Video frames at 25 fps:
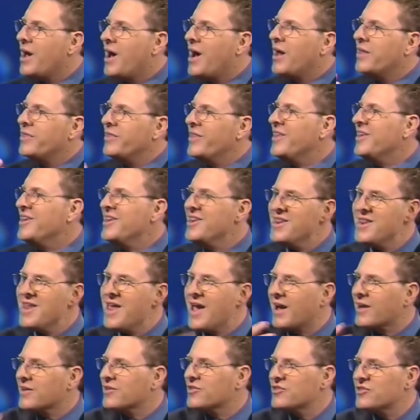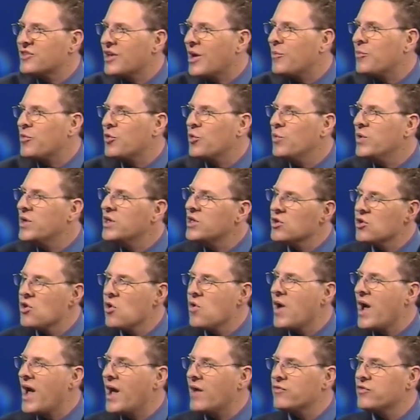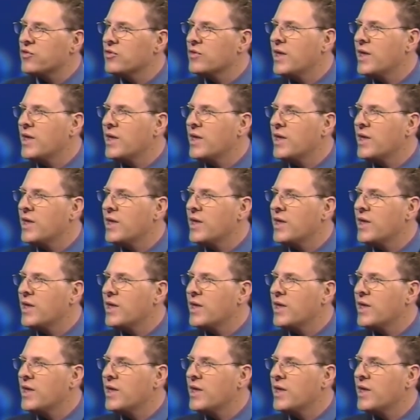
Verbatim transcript: on the next step that we can go after